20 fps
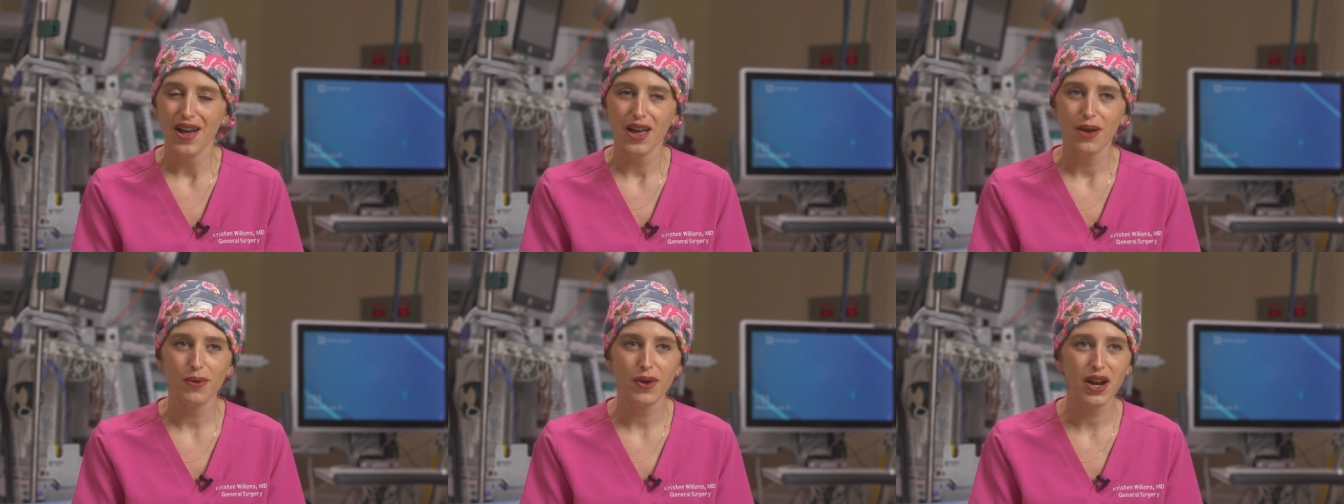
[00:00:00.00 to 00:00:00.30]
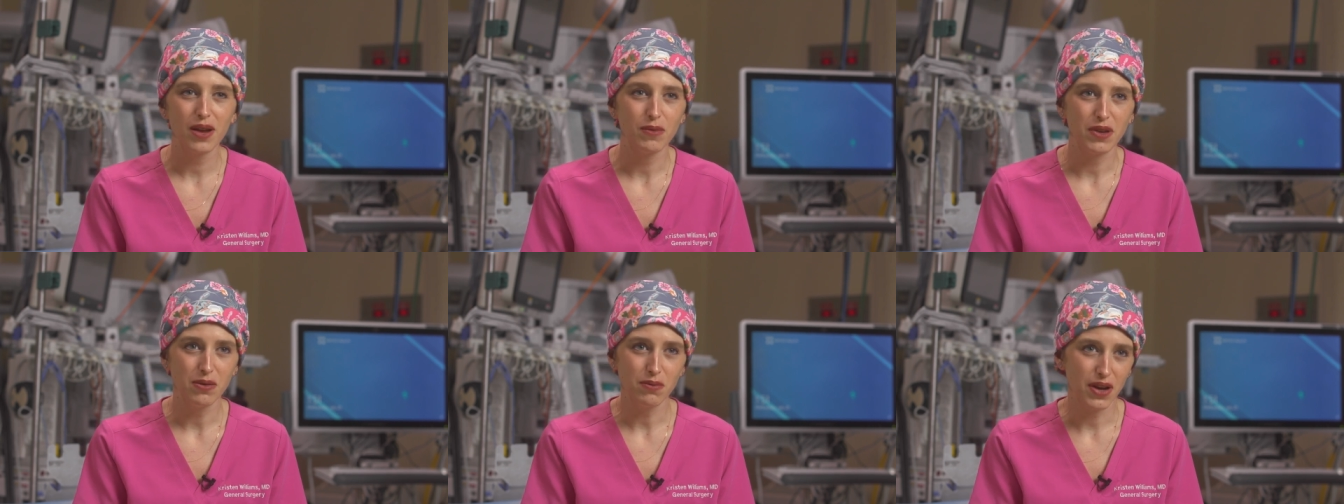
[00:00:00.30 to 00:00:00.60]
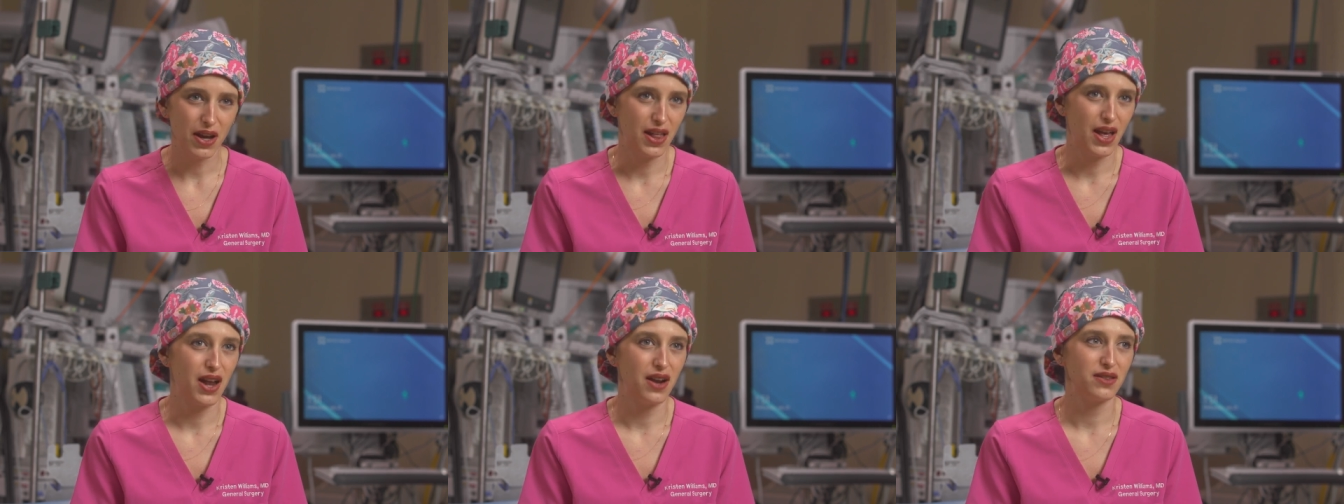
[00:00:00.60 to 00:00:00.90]
And what I mean
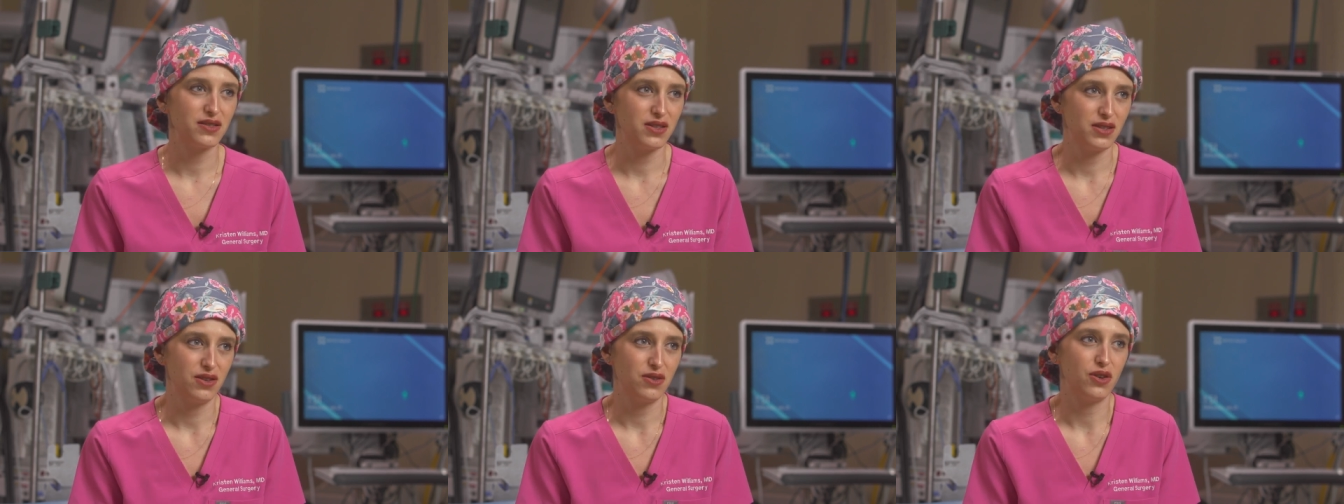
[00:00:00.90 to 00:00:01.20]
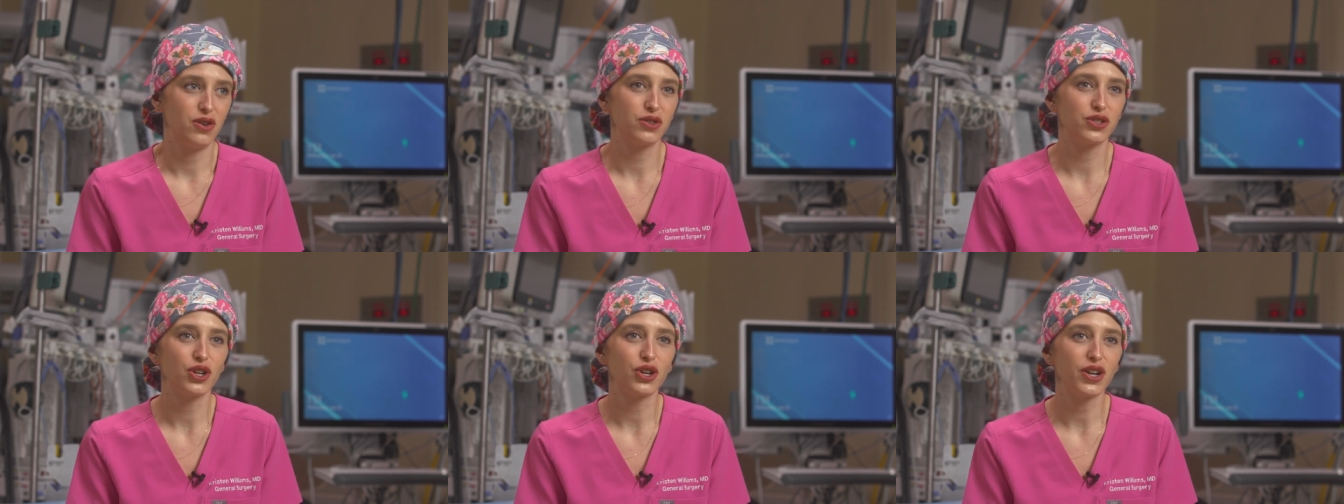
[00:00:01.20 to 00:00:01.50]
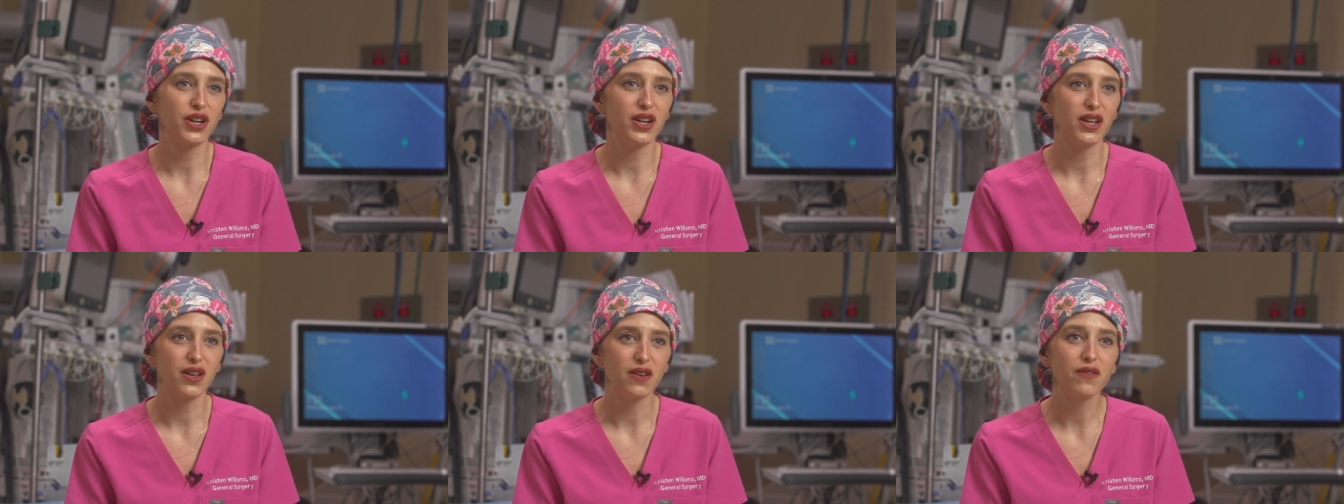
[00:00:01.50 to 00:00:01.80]
by that is the
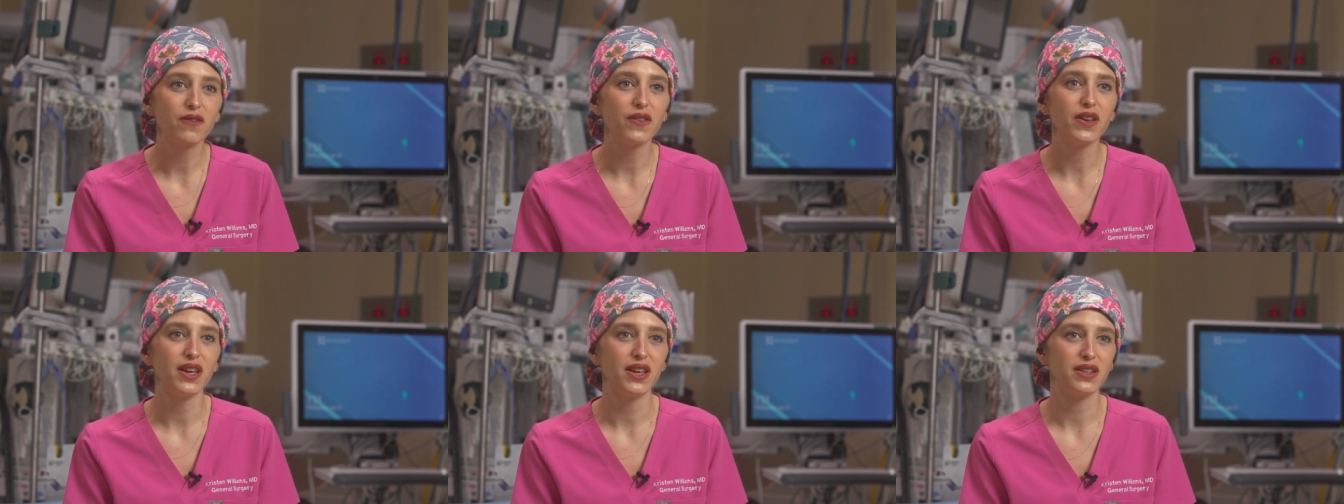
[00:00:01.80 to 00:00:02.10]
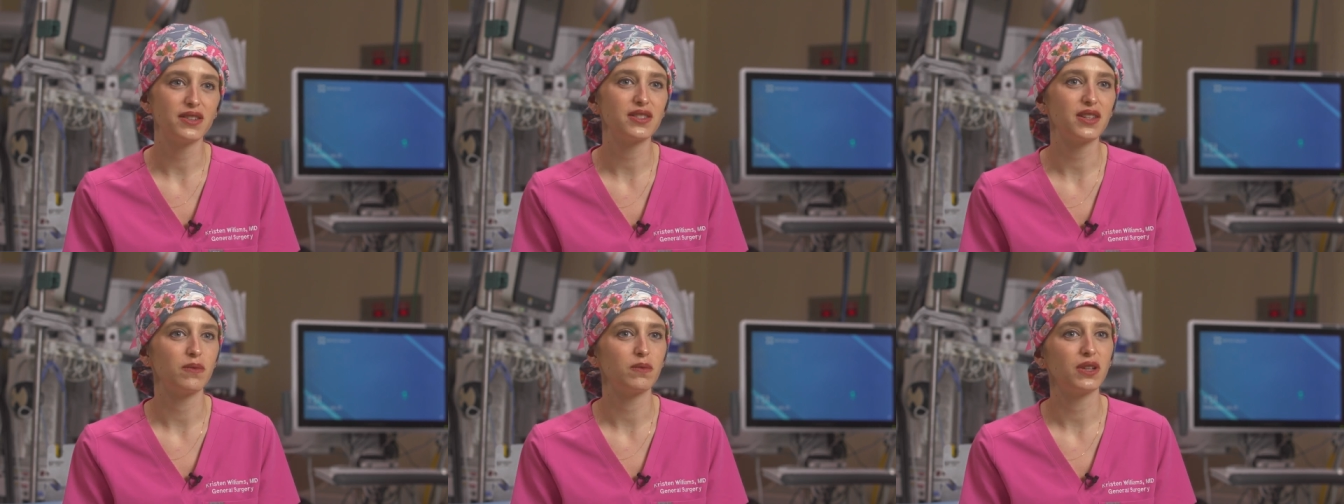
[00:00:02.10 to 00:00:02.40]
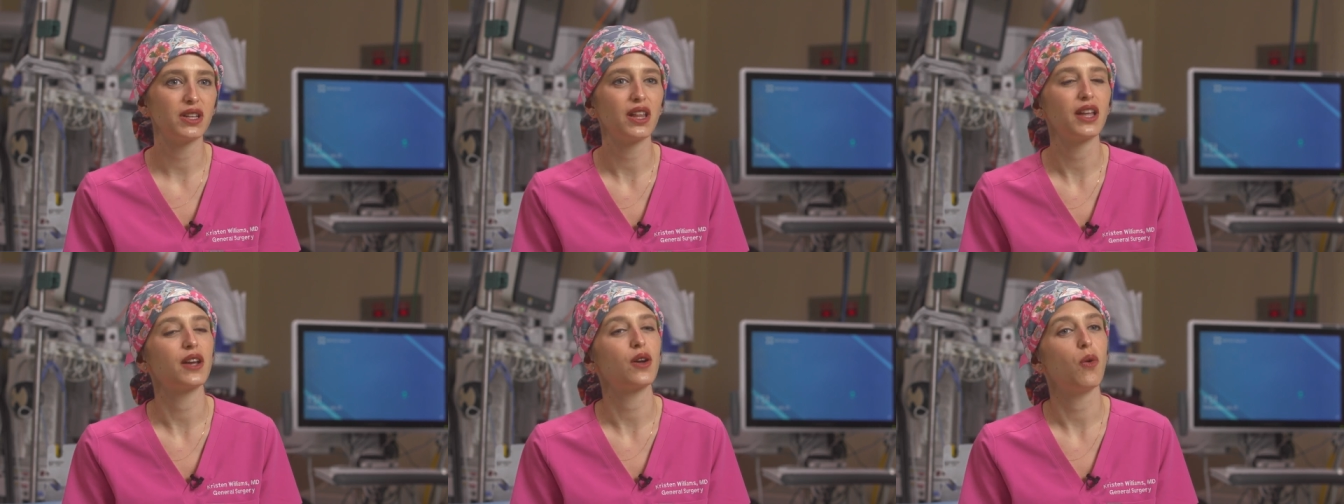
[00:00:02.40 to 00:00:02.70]
alternative is
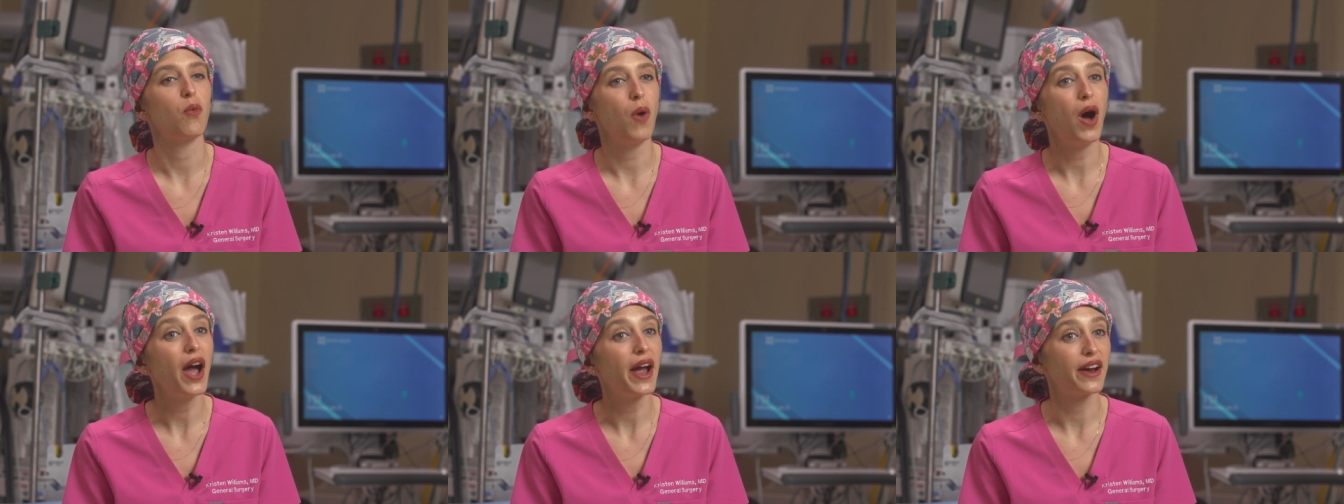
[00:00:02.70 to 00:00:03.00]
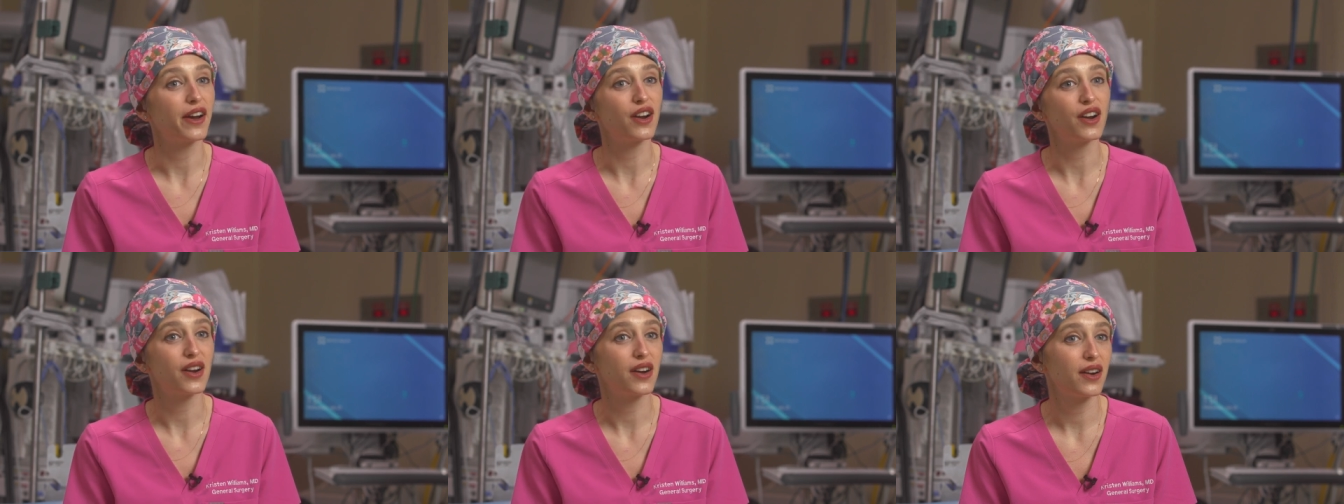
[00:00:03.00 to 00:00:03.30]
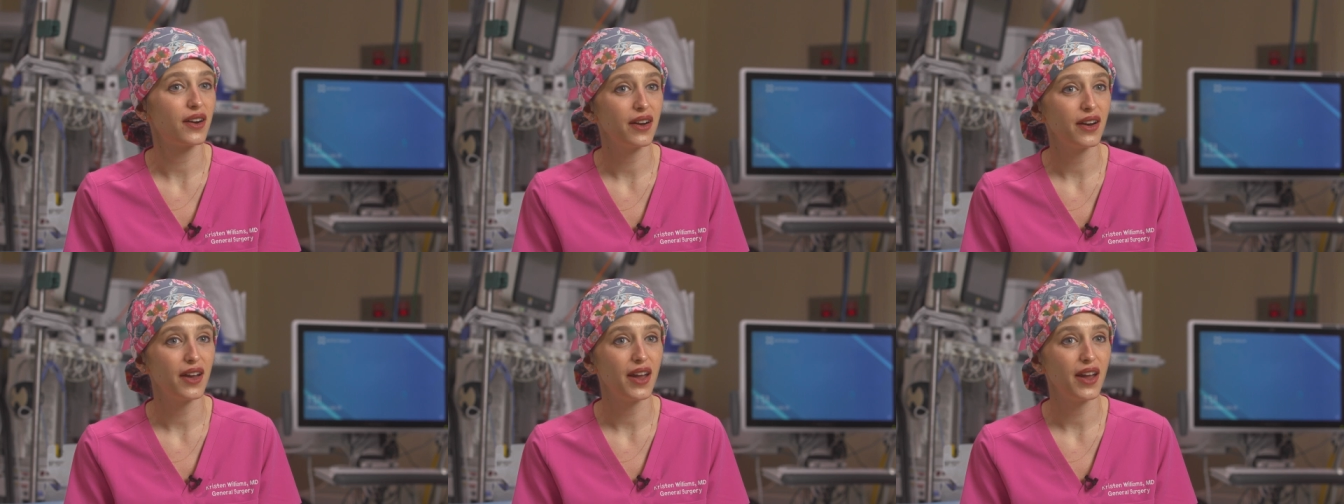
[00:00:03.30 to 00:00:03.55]
something like a wire.